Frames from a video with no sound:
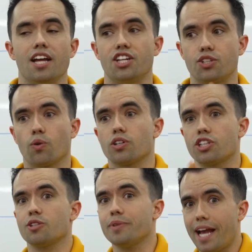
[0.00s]
A
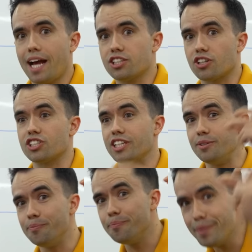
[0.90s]
short-term cash crunch
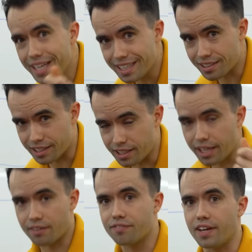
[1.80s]
immediately
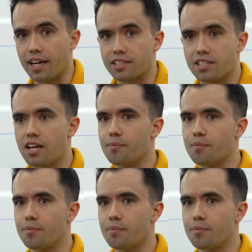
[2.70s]
can get fixed